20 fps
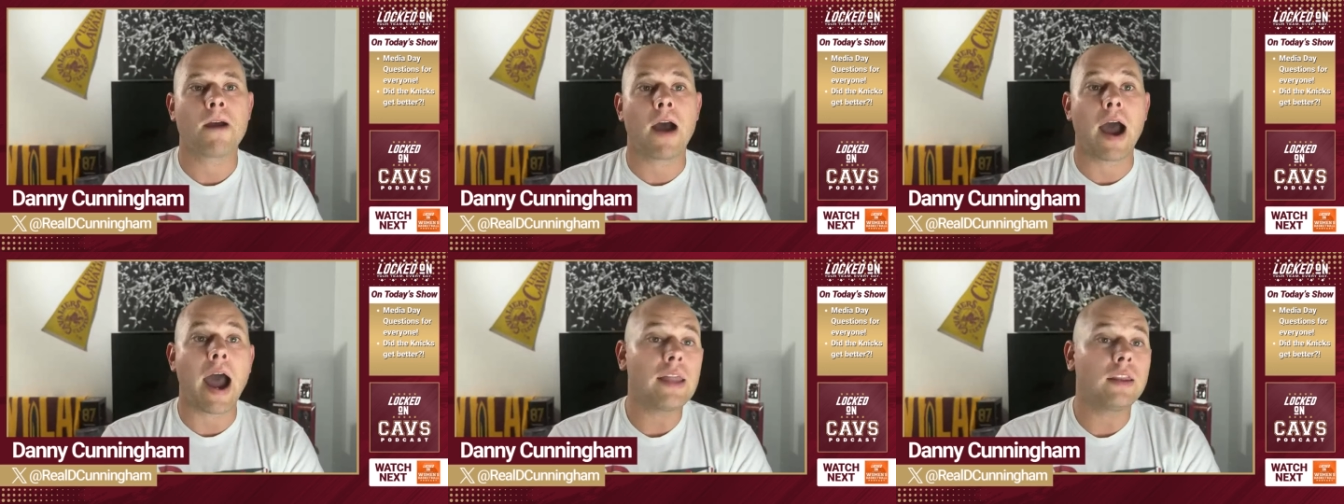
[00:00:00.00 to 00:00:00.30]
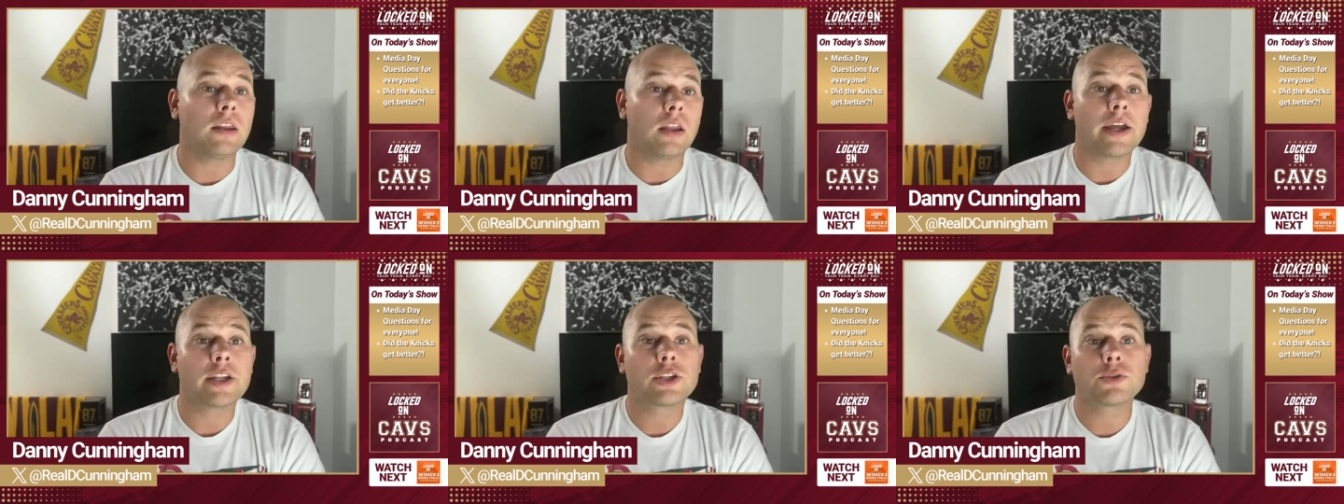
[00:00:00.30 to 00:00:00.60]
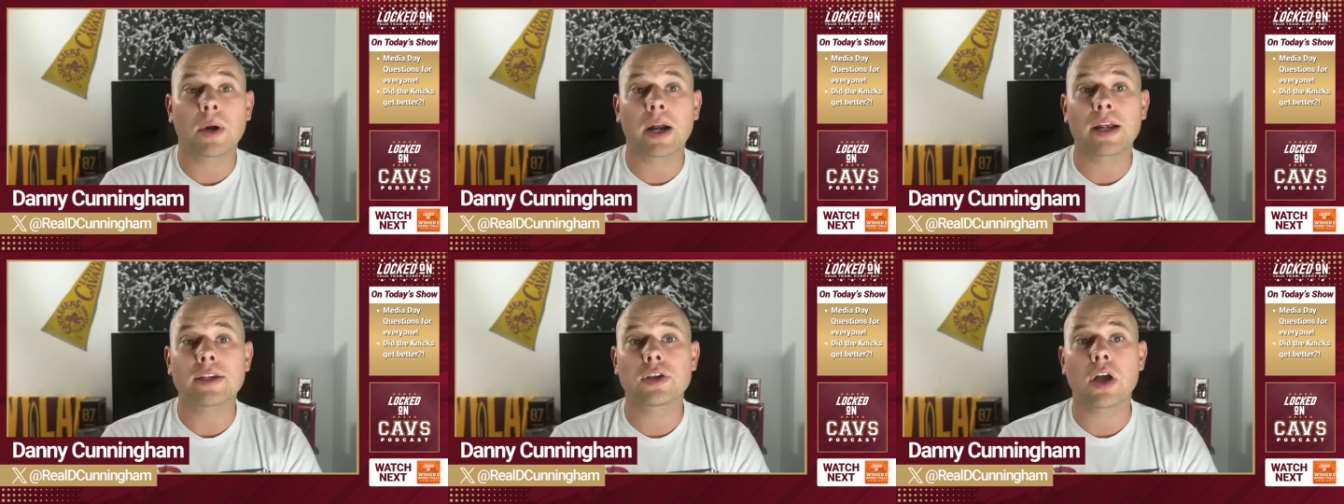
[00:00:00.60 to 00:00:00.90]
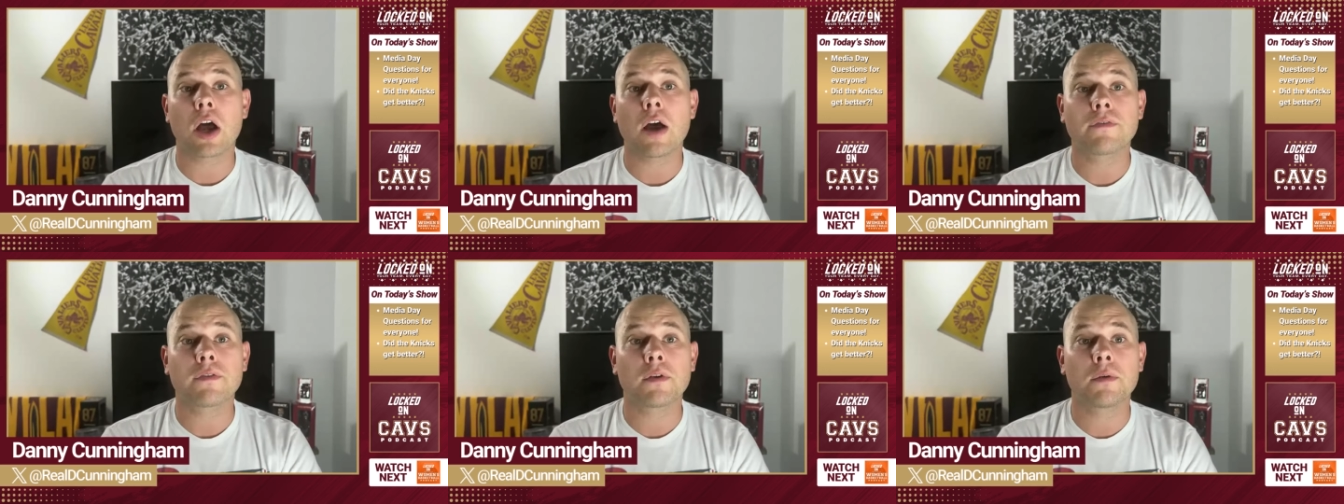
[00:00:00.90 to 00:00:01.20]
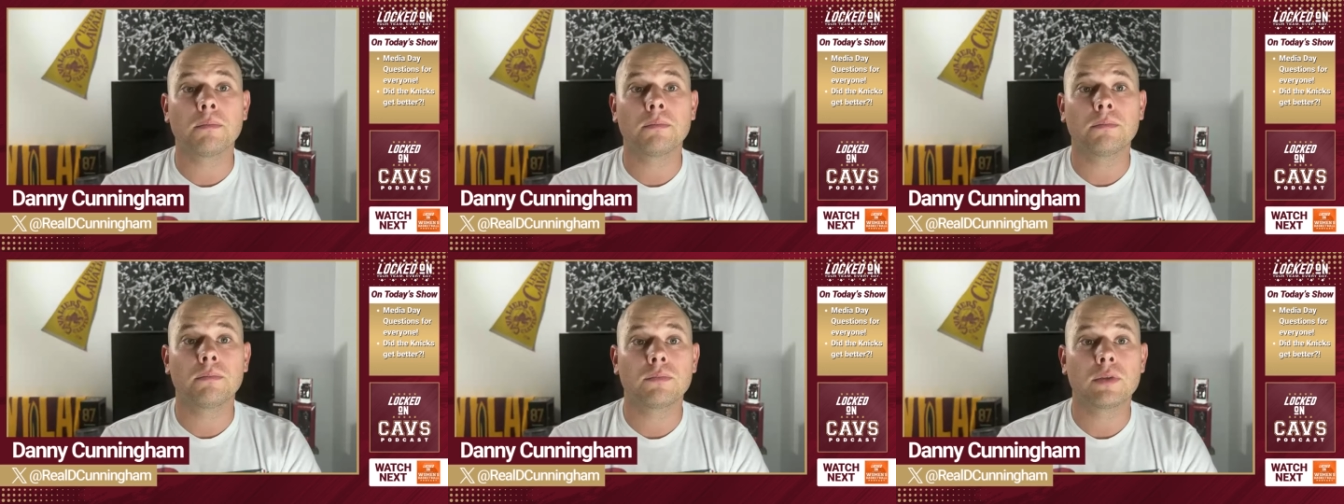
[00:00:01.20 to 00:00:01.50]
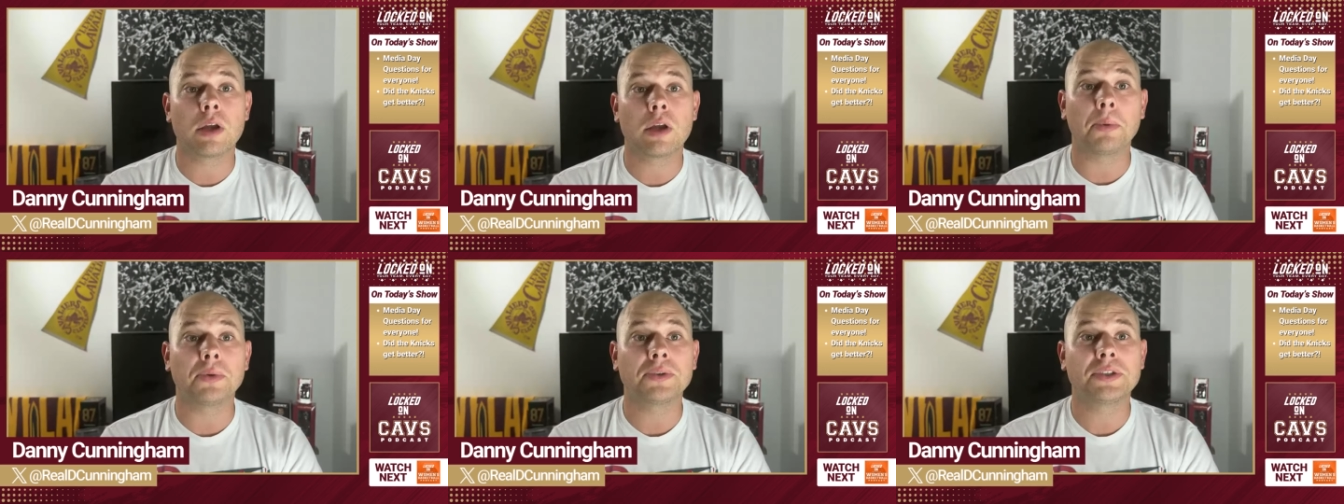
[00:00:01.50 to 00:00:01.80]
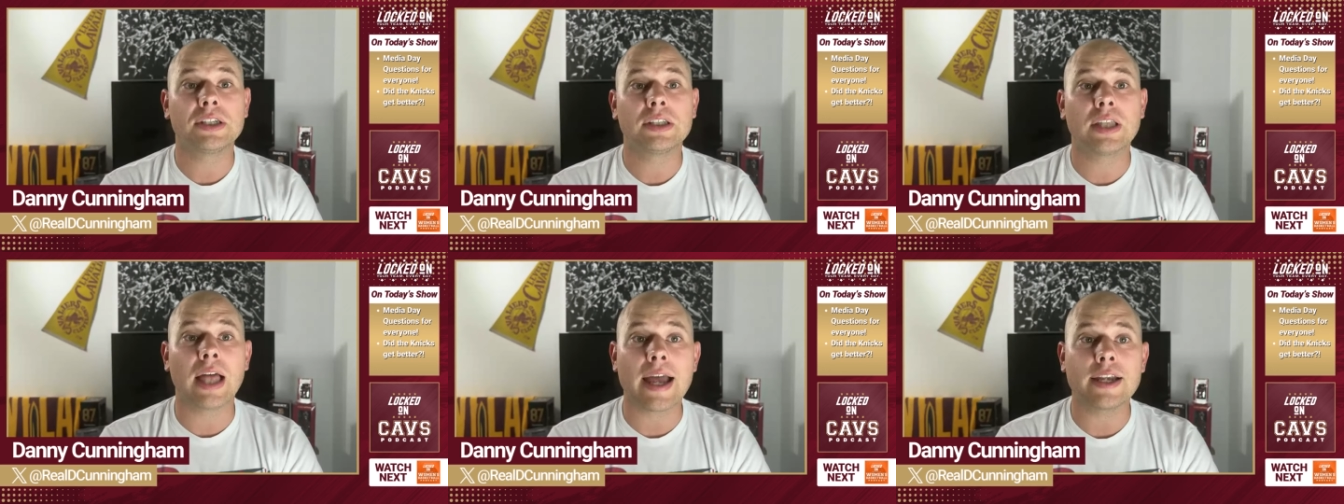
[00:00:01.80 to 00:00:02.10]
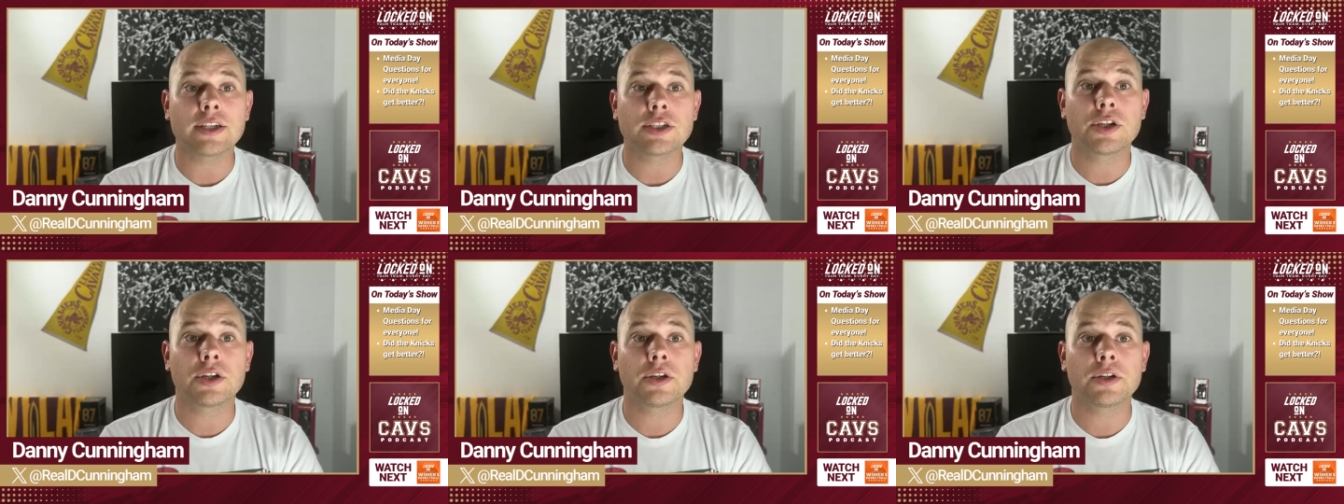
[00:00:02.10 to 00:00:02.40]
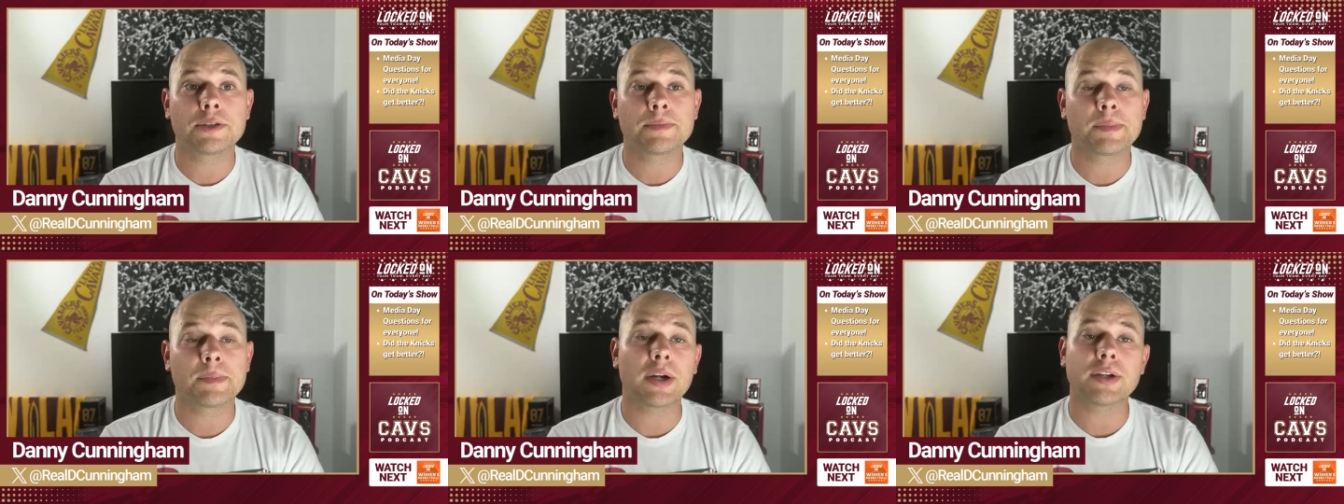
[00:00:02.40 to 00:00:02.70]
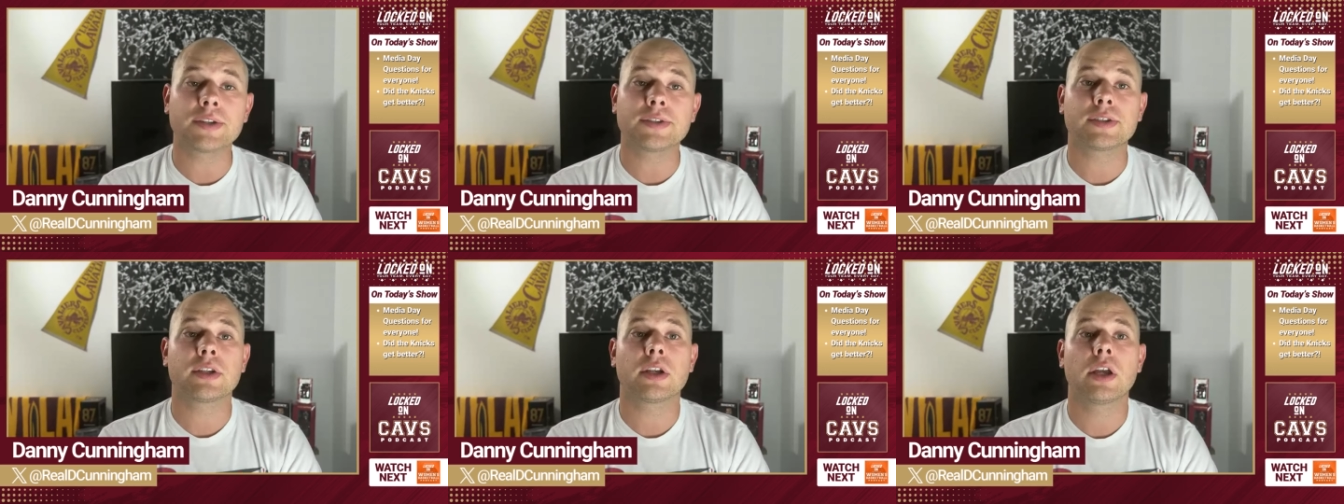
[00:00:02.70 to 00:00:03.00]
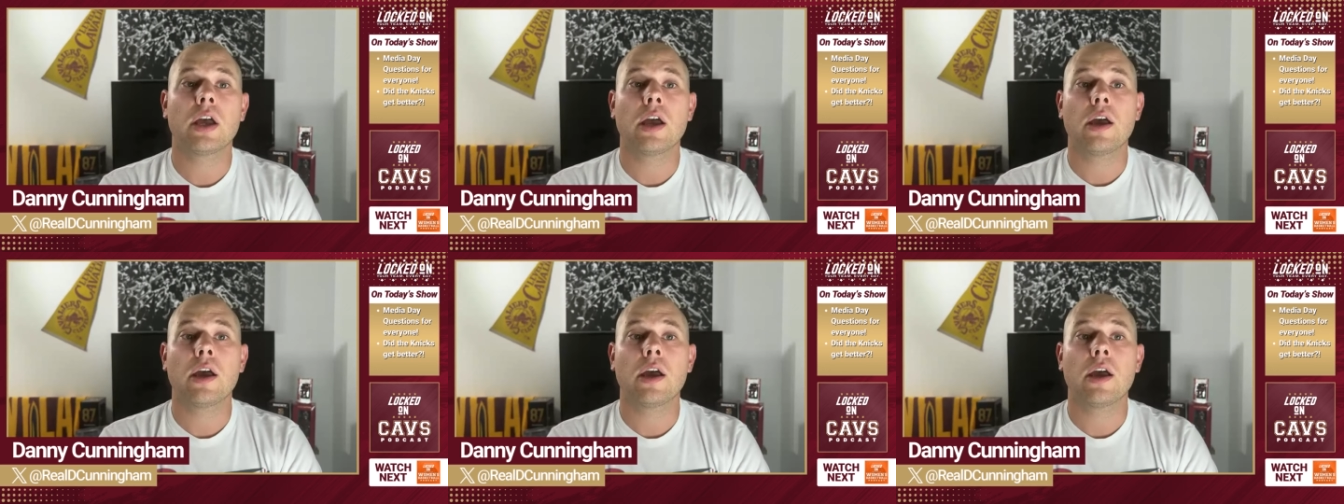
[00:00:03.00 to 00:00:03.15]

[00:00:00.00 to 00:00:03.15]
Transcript: I liked what I saw from Double T last year in spurts.